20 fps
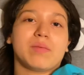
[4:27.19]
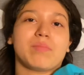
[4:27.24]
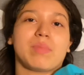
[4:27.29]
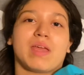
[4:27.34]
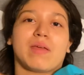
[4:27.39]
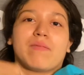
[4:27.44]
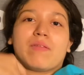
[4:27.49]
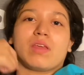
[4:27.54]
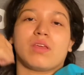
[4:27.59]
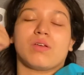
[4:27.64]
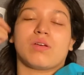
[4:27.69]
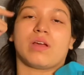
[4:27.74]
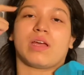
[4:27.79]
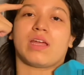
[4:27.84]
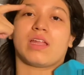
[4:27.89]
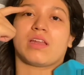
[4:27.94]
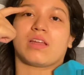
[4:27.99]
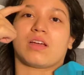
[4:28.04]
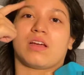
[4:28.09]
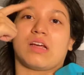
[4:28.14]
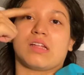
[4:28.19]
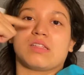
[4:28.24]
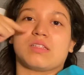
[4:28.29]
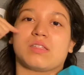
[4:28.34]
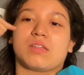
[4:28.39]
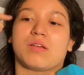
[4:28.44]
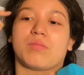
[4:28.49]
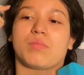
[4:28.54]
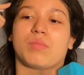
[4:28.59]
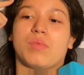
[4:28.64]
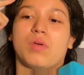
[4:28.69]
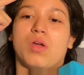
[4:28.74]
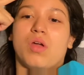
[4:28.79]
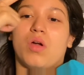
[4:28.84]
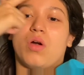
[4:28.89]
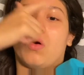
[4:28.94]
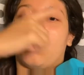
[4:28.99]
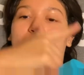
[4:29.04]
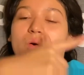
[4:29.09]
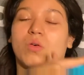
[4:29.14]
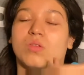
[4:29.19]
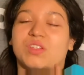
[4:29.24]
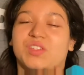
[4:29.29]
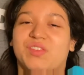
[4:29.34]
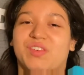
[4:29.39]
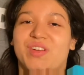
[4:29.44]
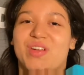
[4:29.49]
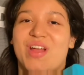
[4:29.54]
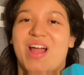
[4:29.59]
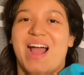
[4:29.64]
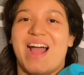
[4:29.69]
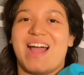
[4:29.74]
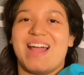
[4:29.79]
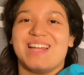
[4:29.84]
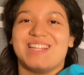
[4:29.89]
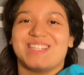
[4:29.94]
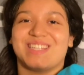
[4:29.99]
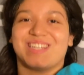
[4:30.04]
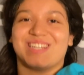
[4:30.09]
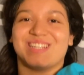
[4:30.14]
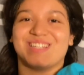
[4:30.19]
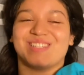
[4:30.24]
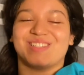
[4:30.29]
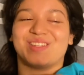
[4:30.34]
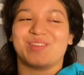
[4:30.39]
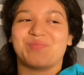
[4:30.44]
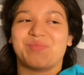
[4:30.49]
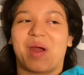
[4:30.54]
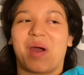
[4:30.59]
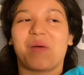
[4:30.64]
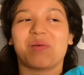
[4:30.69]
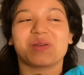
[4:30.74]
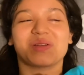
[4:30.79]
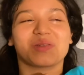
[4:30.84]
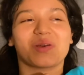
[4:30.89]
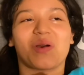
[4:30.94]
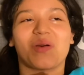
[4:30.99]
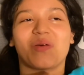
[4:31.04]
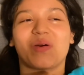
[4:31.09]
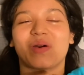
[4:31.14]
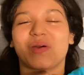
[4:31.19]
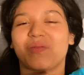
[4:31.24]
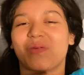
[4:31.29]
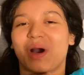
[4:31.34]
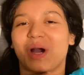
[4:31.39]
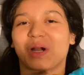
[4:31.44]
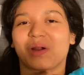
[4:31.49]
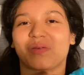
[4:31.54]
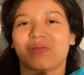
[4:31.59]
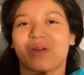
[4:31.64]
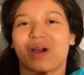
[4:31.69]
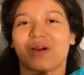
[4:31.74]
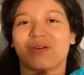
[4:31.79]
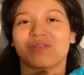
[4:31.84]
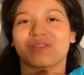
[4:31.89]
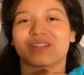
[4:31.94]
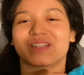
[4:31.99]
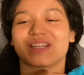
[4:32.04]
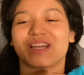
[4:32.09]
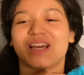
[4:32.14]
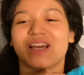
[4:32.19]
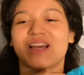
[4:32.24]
Maybe you can cut some holes for your eyes, because you probably don't want to walk around